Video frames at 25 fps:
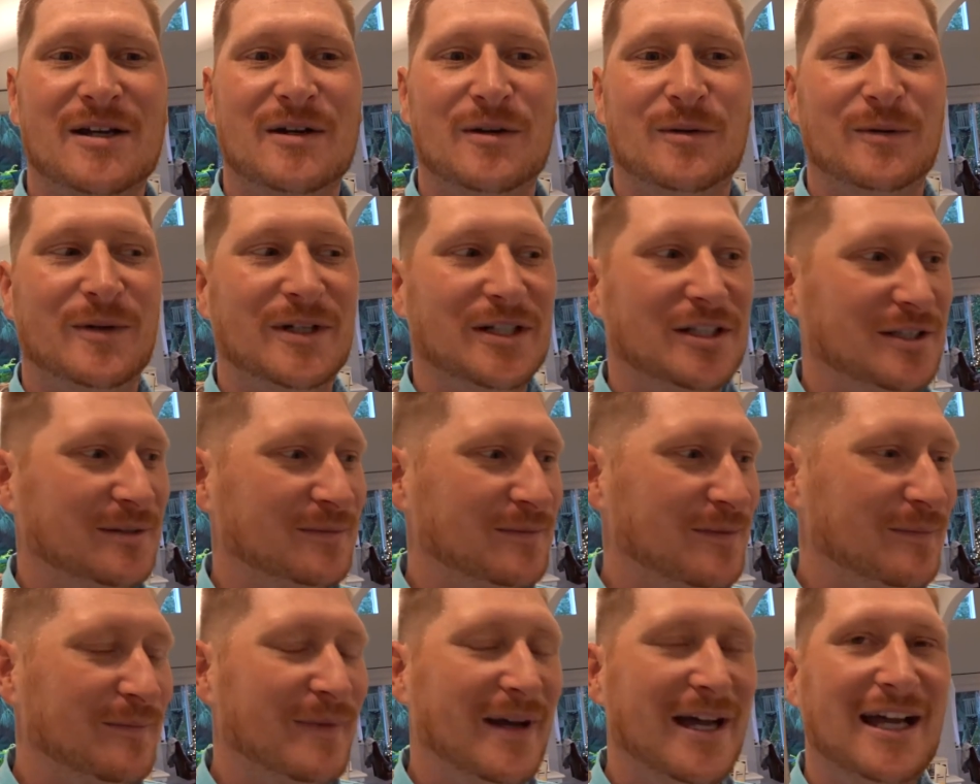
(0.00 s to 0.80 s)
wish
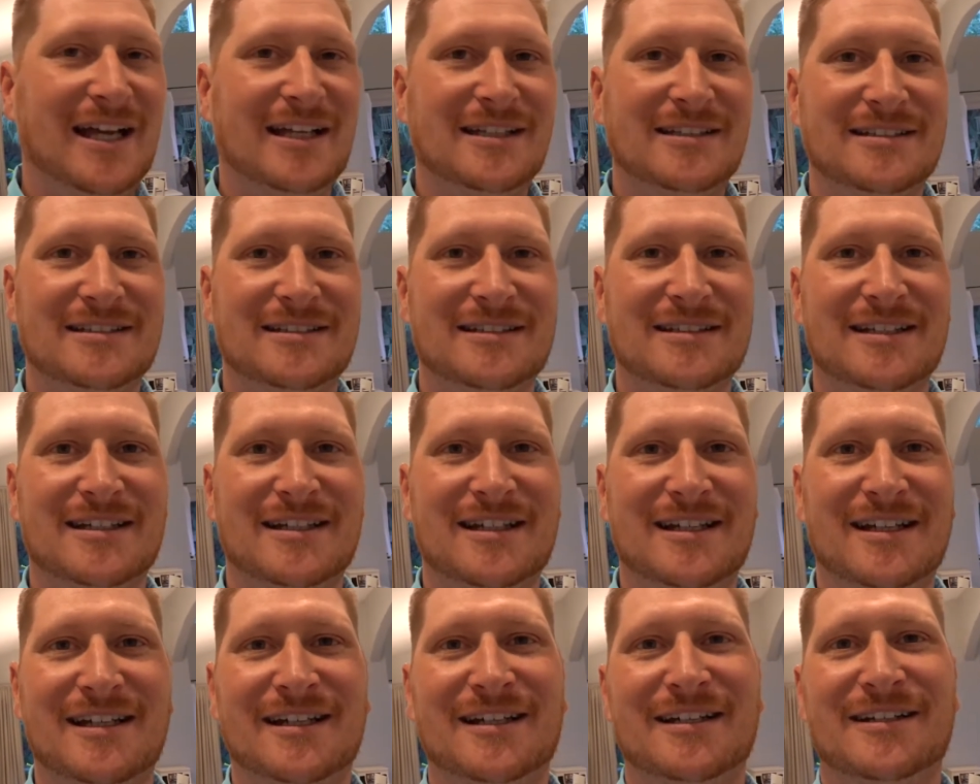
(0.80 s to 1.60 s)
him the best
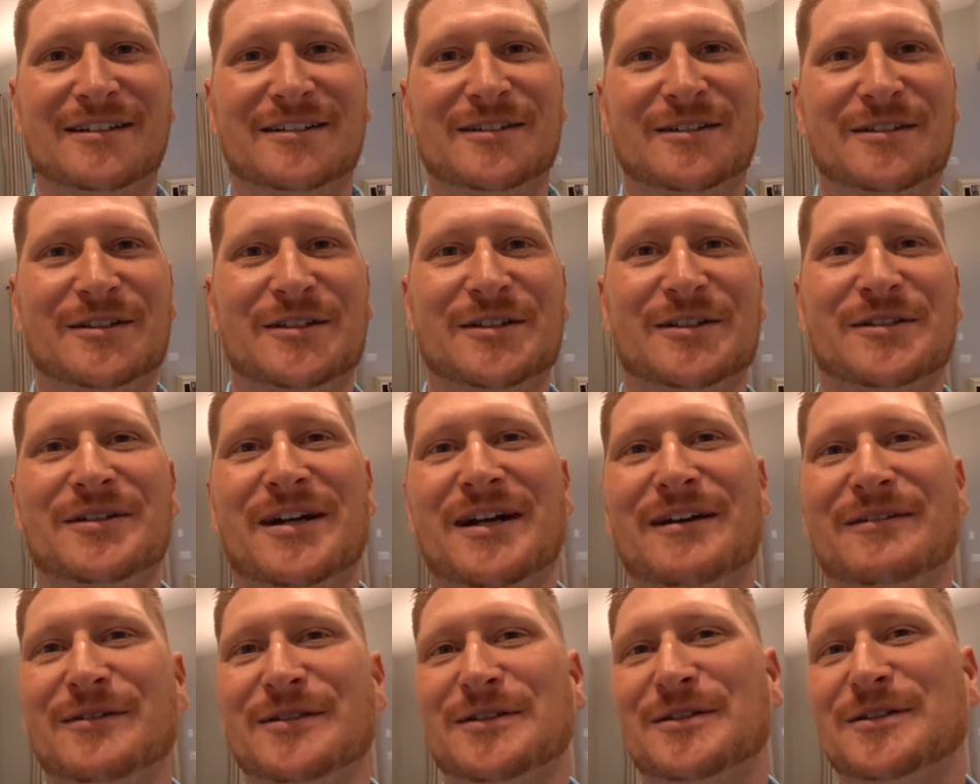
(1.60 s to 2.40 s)
uh, on his
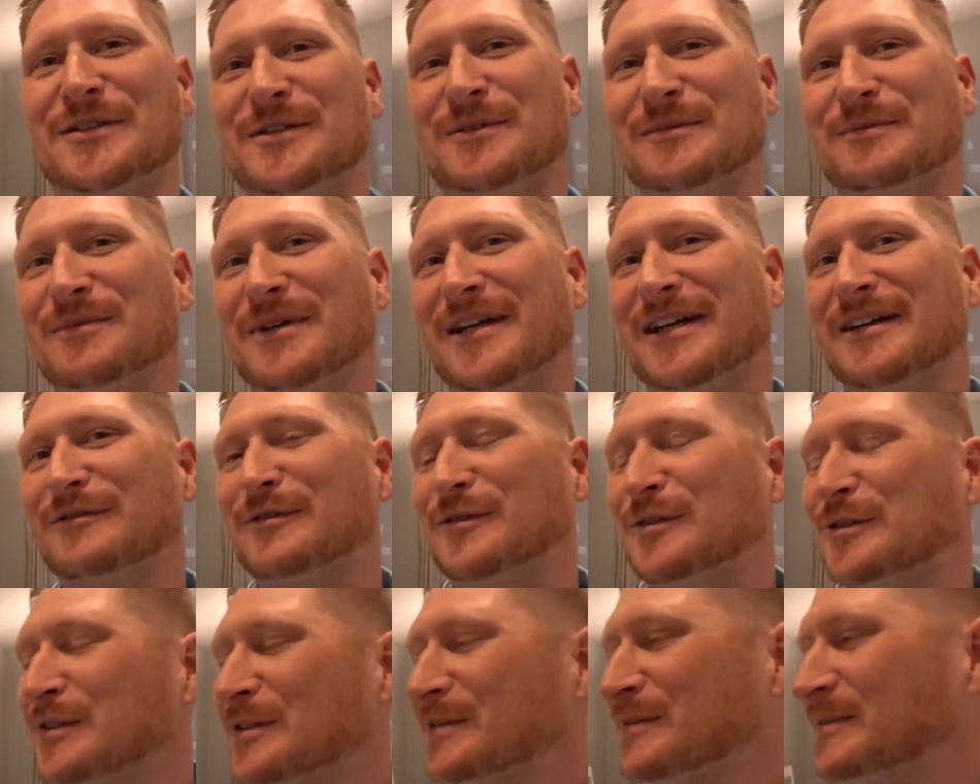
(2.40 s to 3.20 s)
travels home. Pray
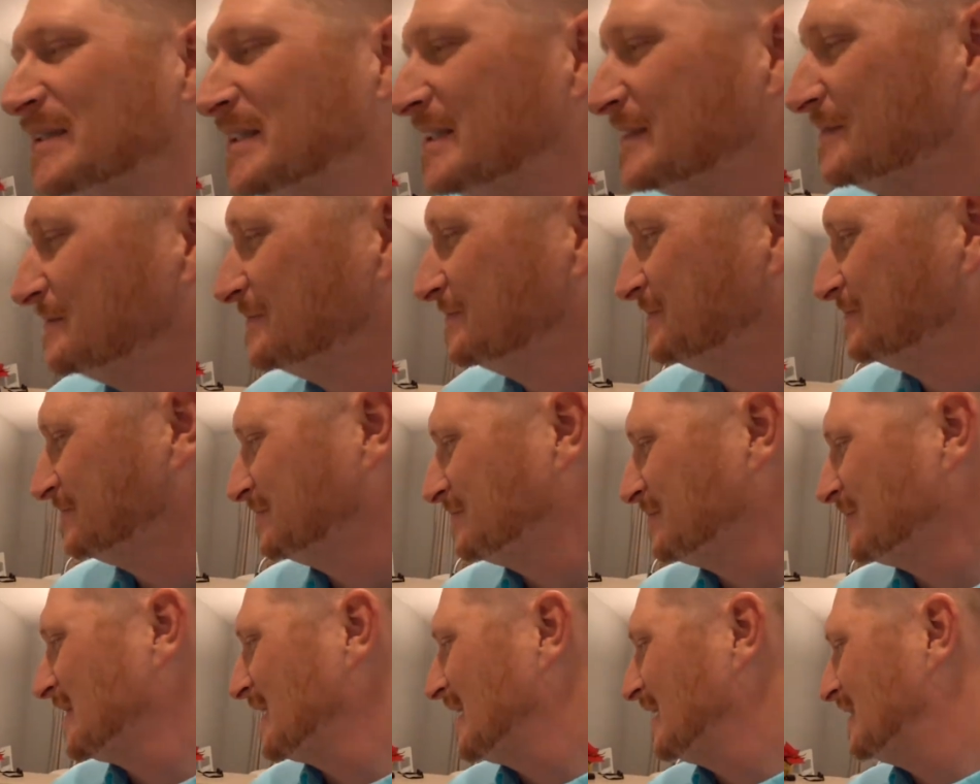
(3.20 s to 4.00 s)
for him, and
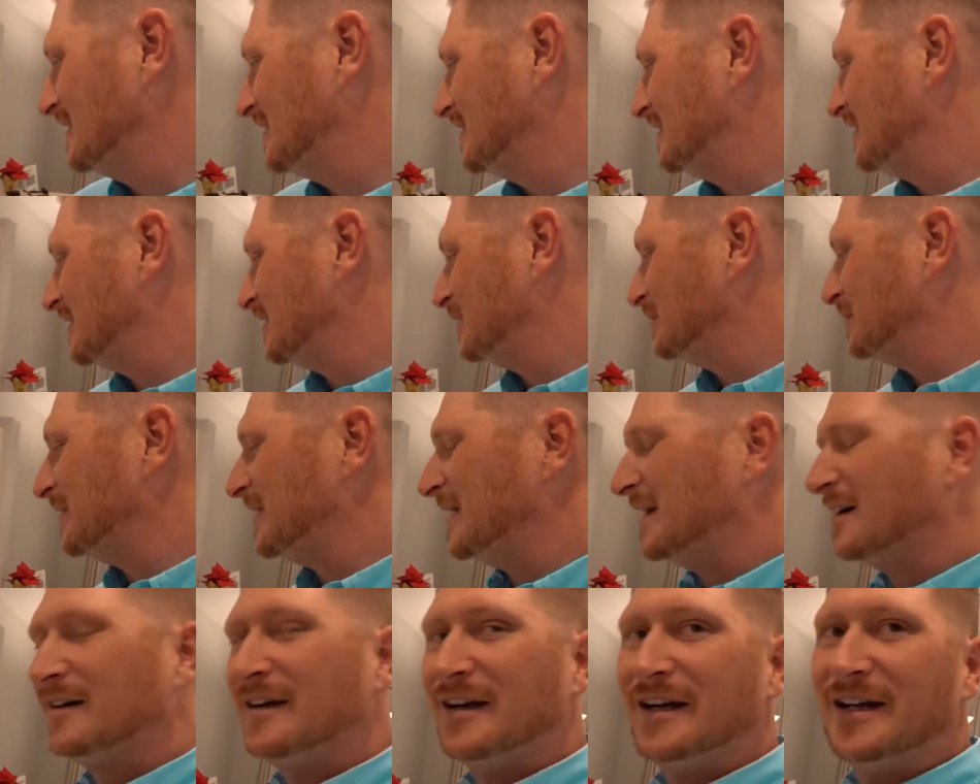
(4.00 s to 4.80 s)
he'll be
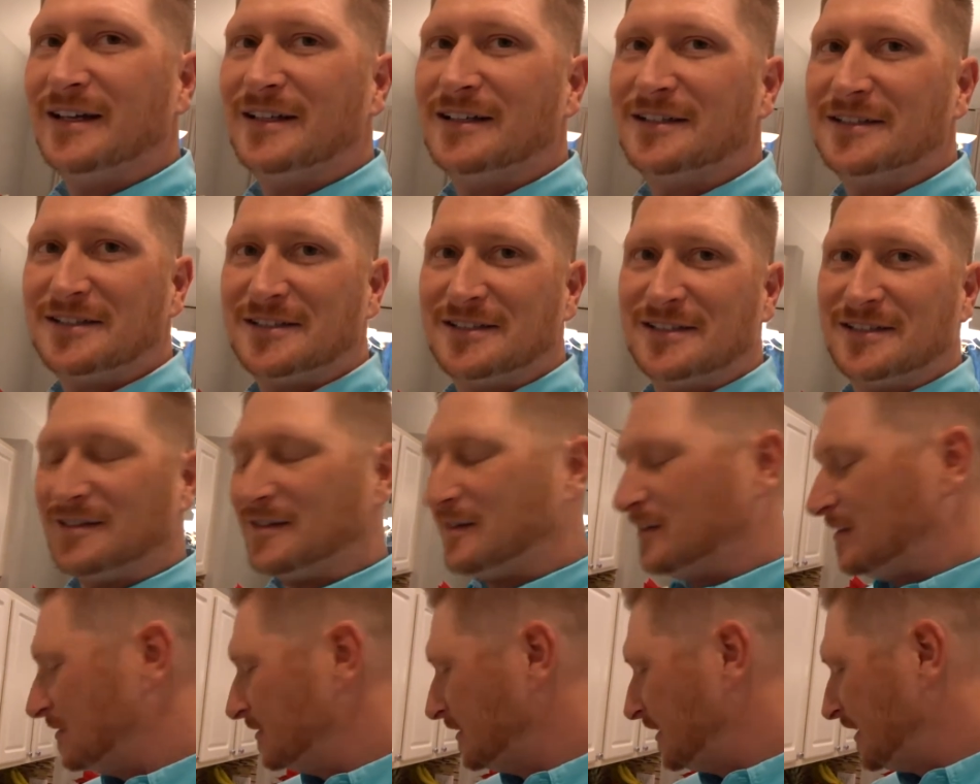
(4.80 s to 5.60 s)
all right. It's just a
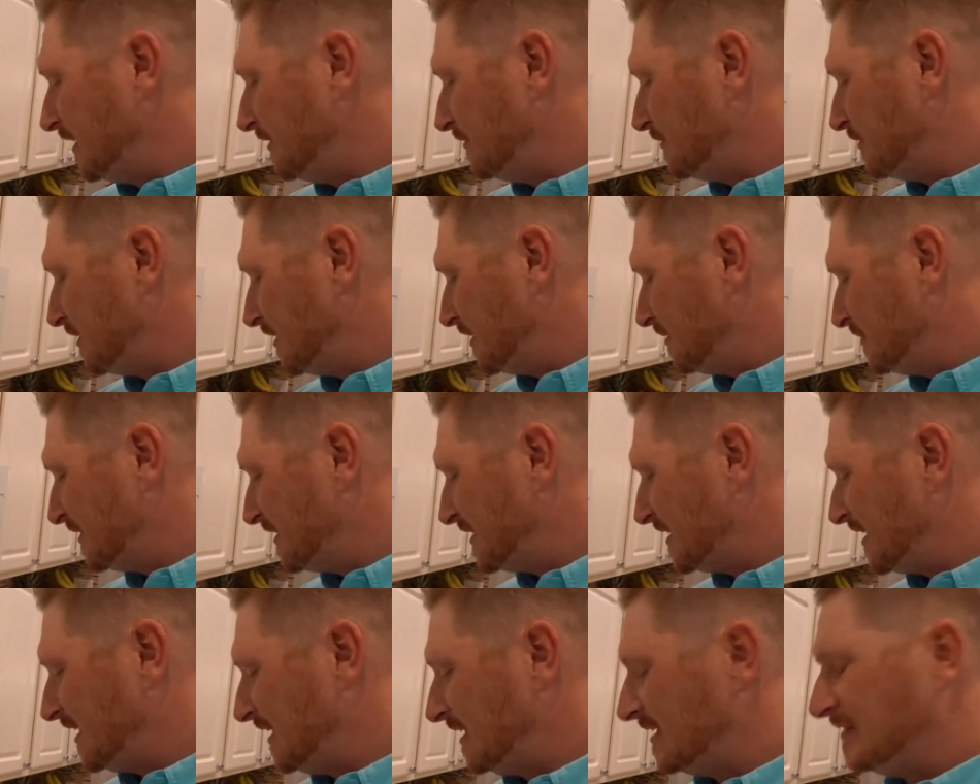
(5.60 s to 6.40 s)
long day for him. He's
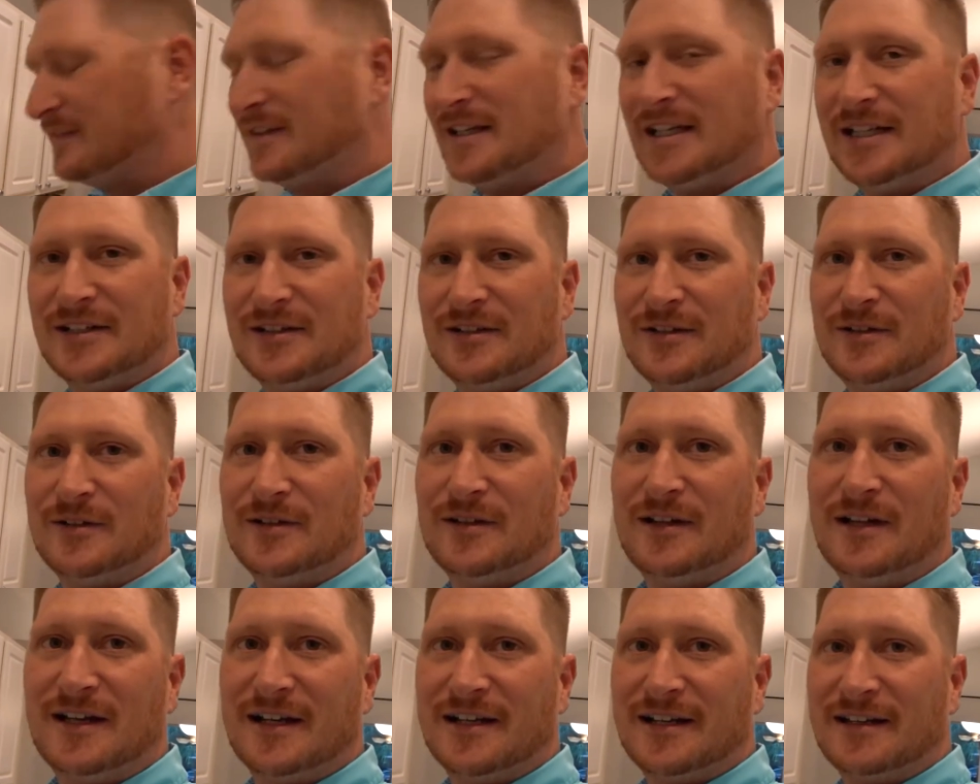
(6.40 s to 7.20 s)
got to leave at like two
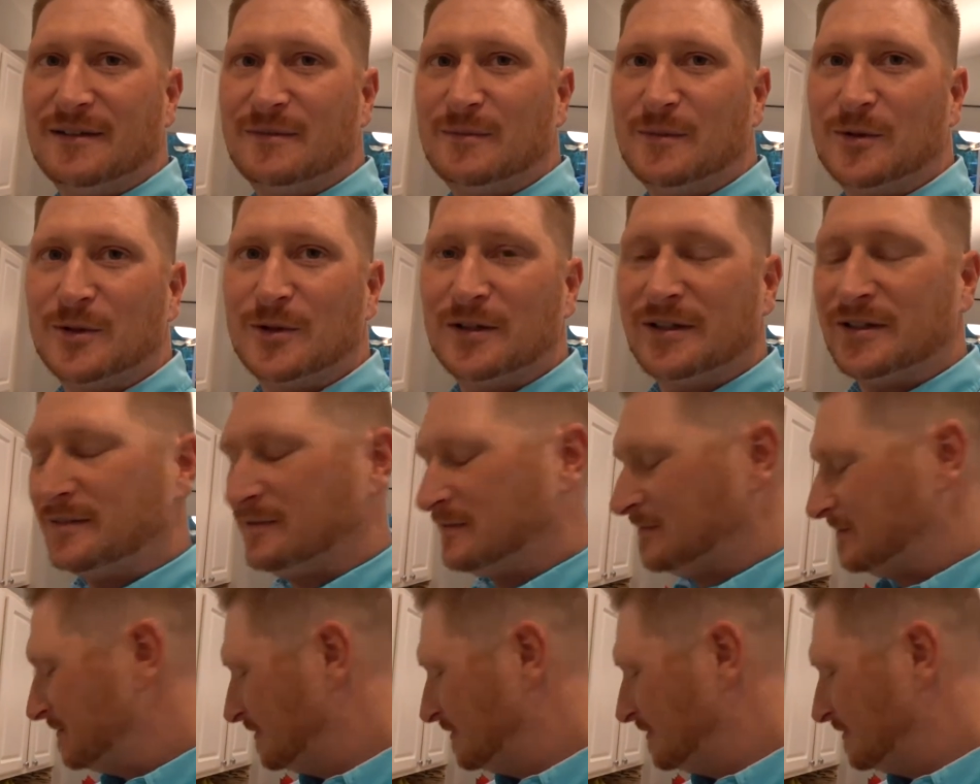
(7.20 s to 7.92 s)
o'clock in the morning.